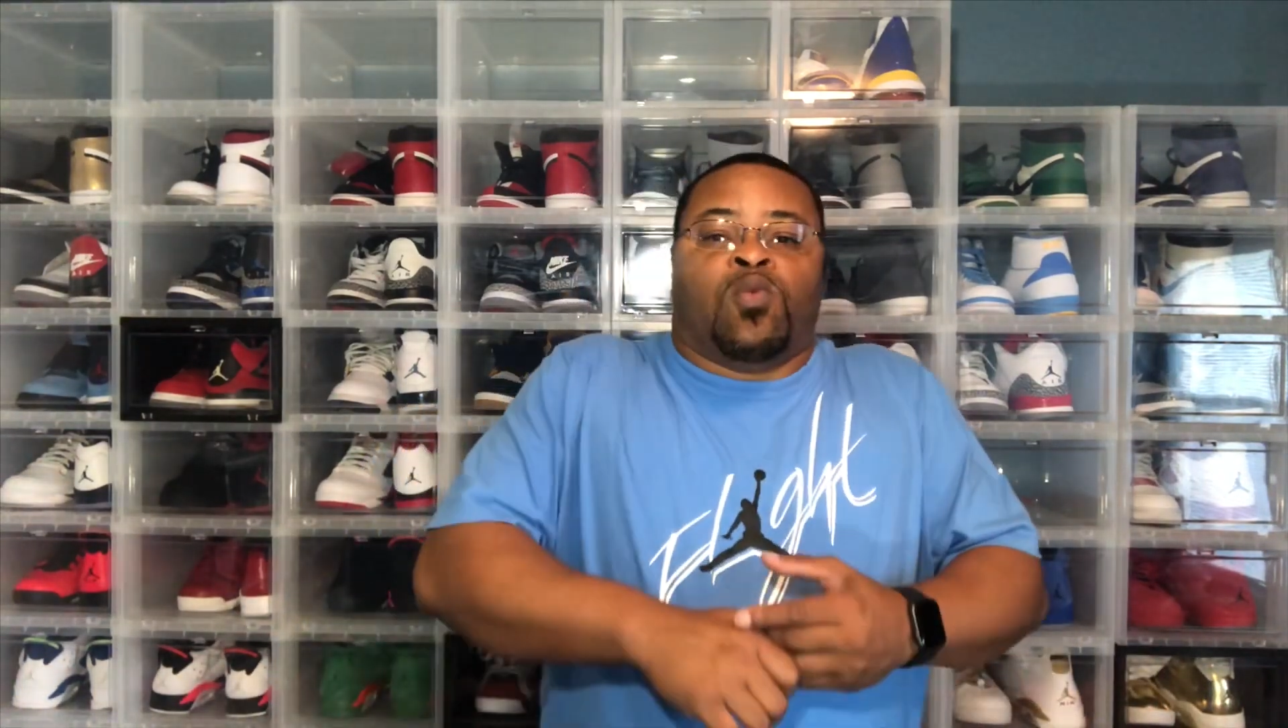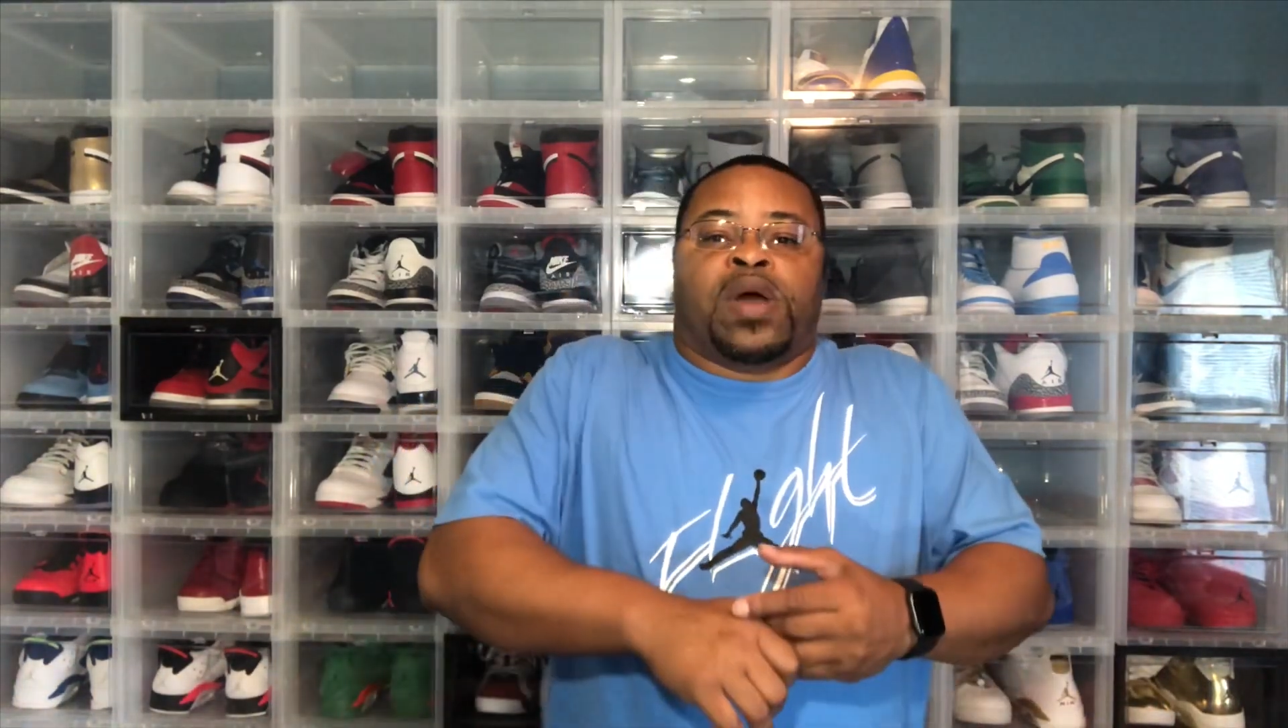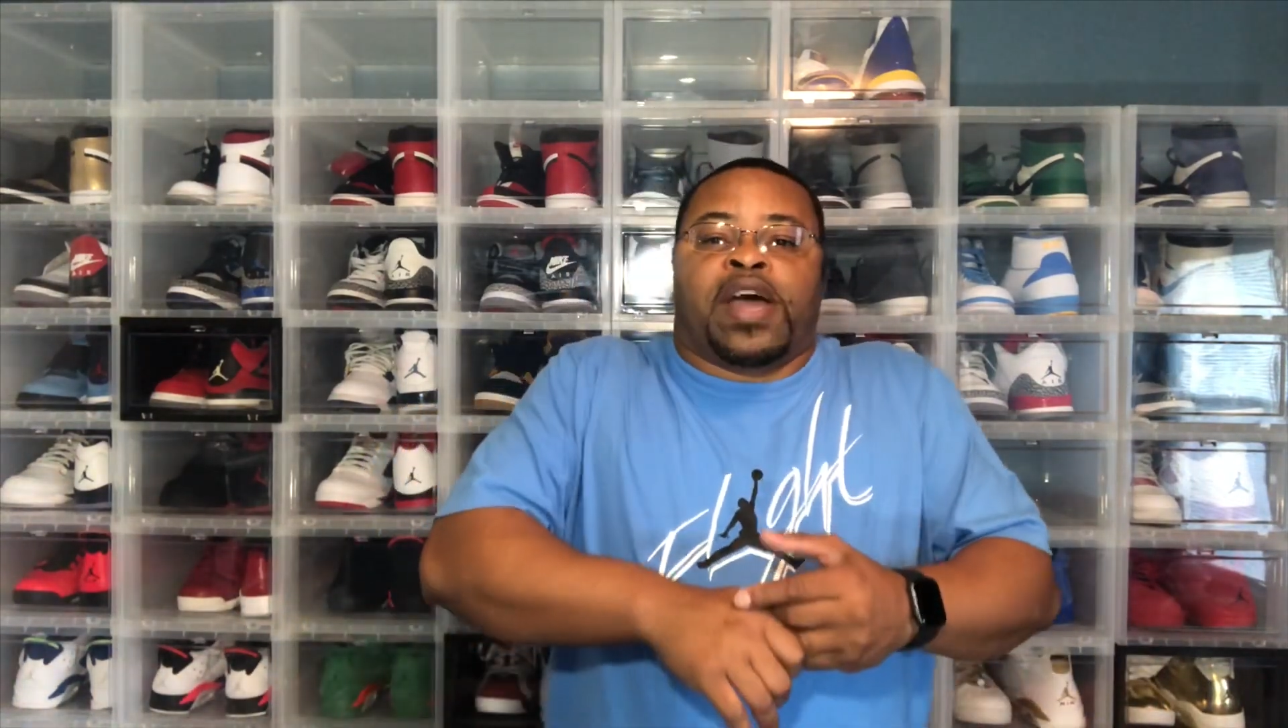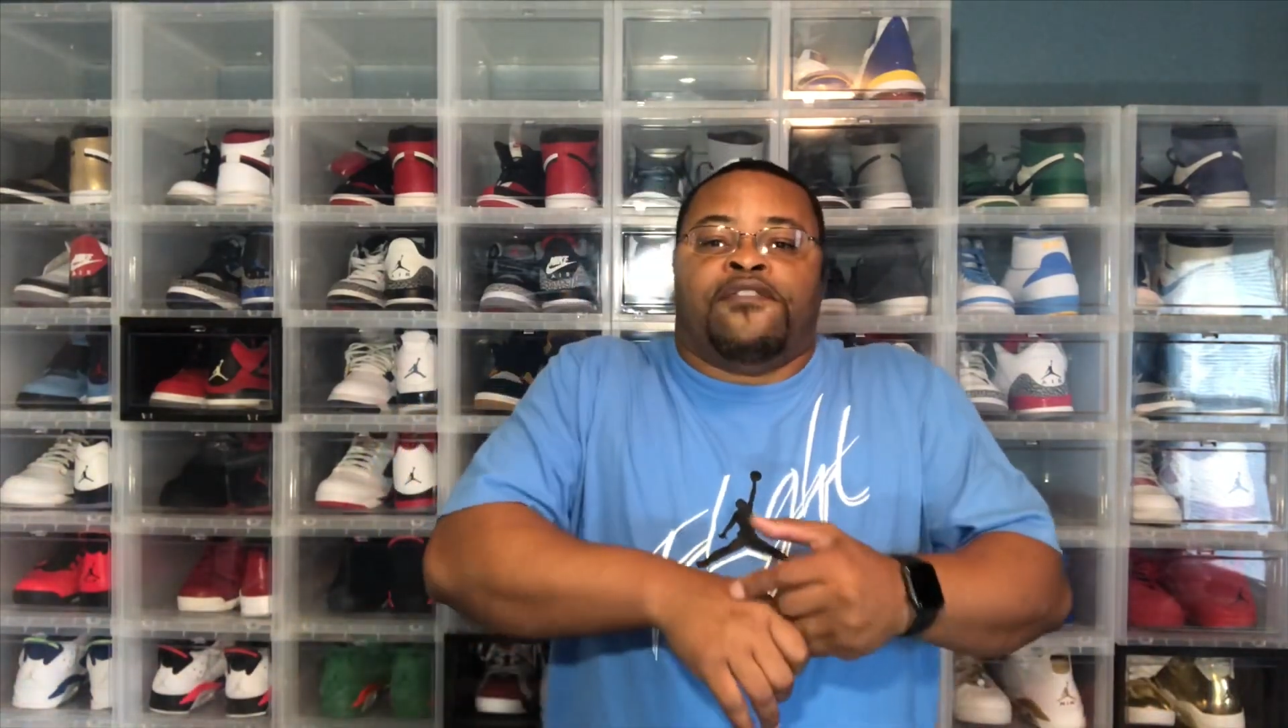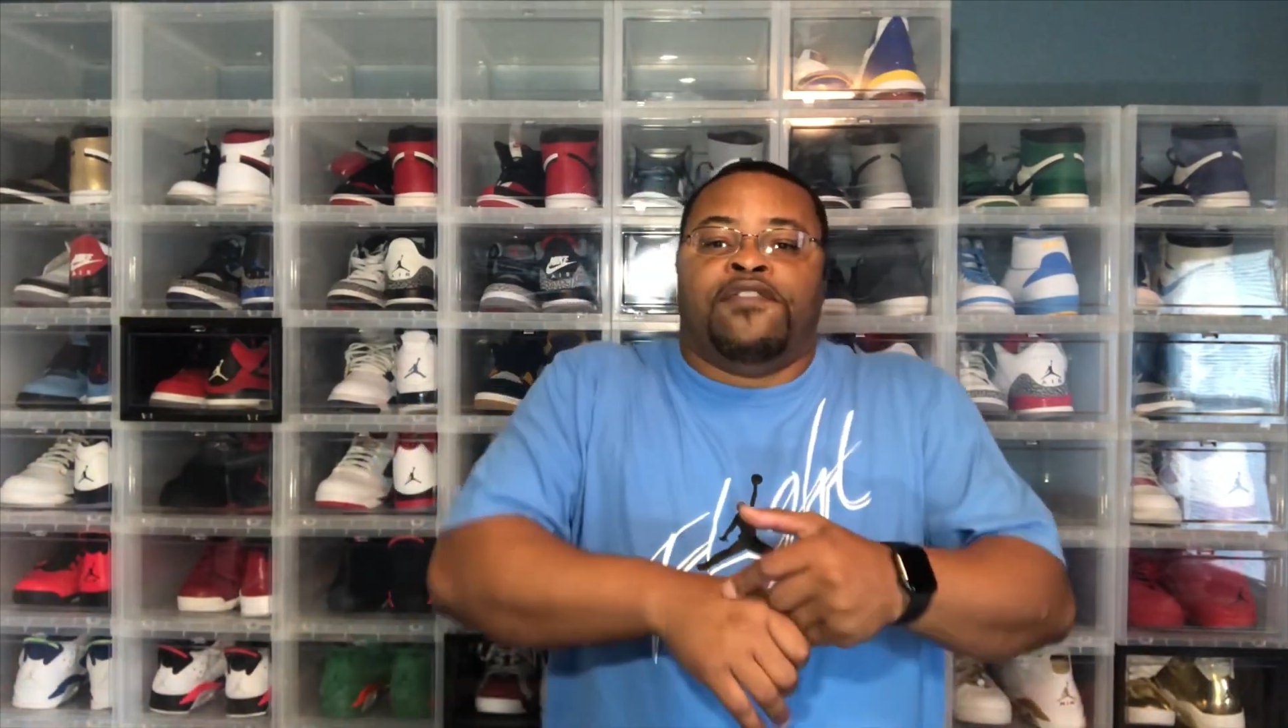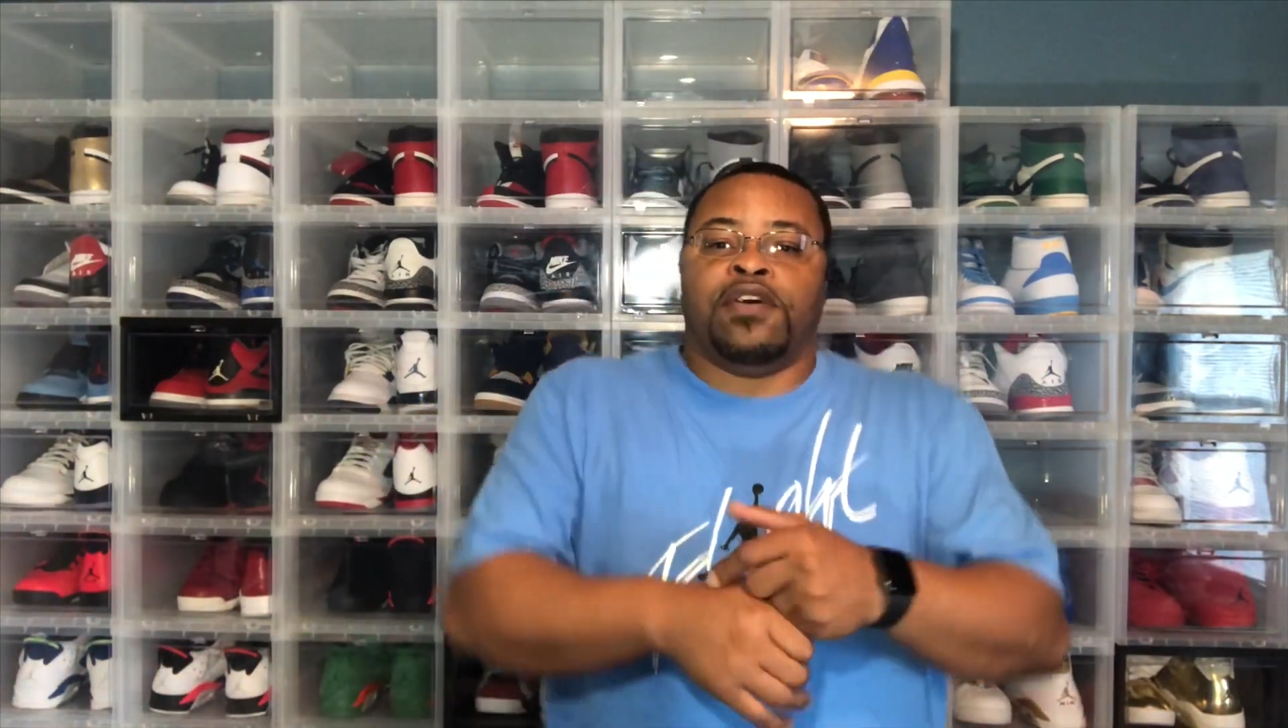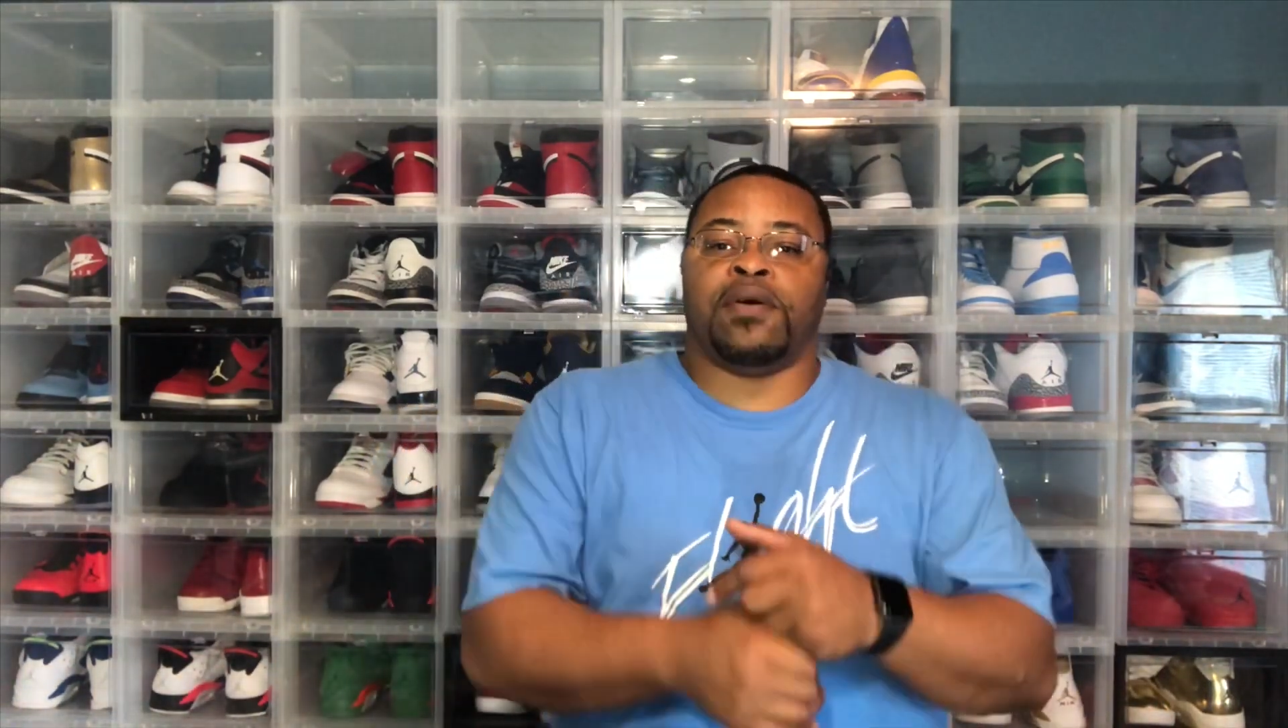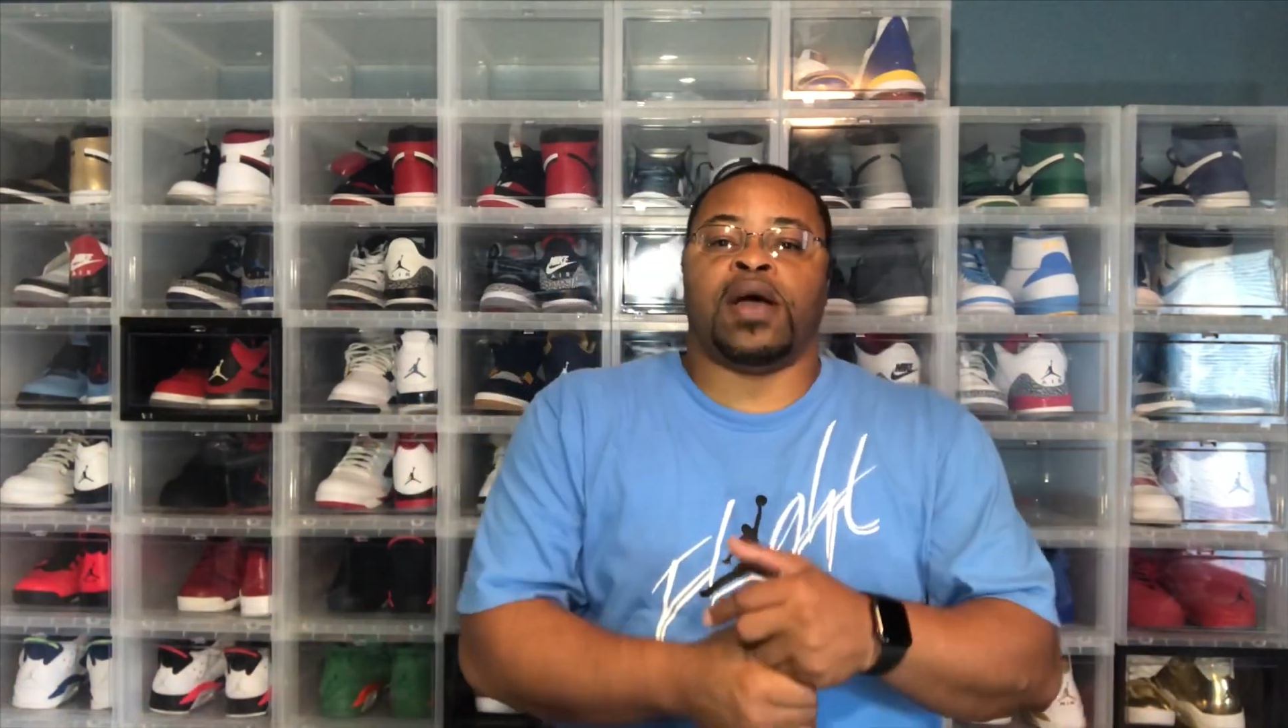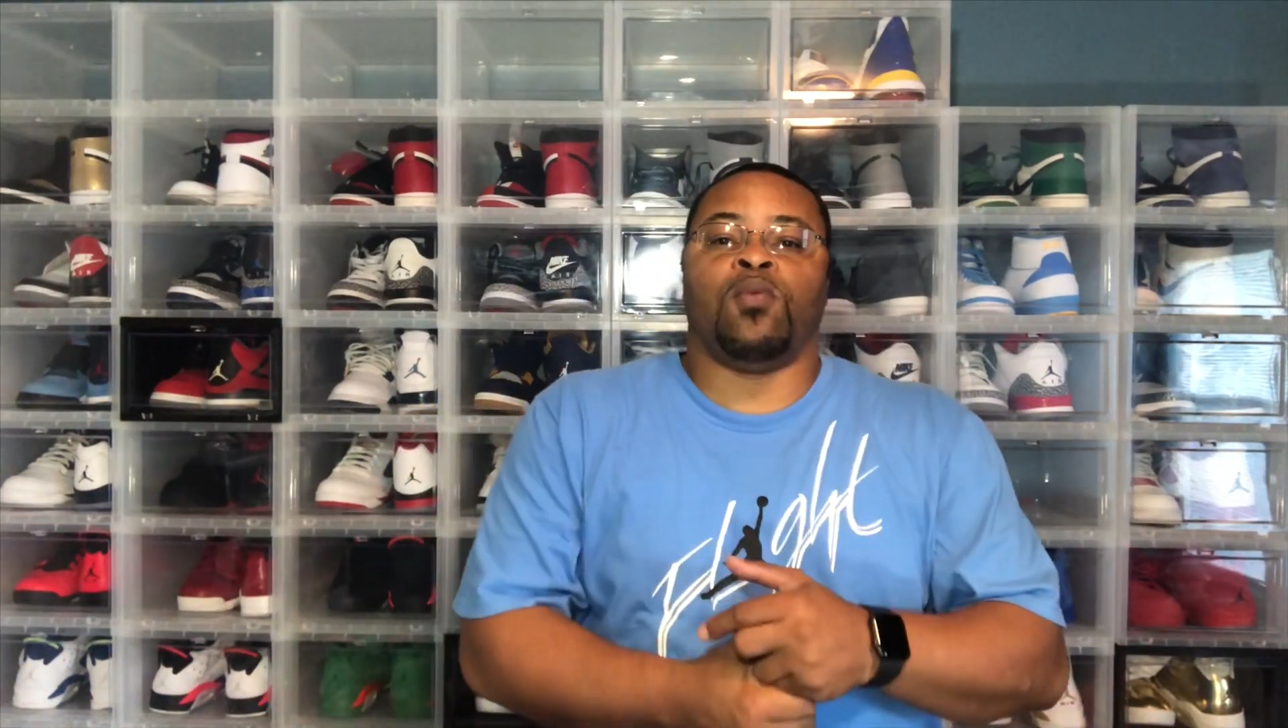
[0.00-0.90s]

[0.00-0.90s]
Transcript: when I figure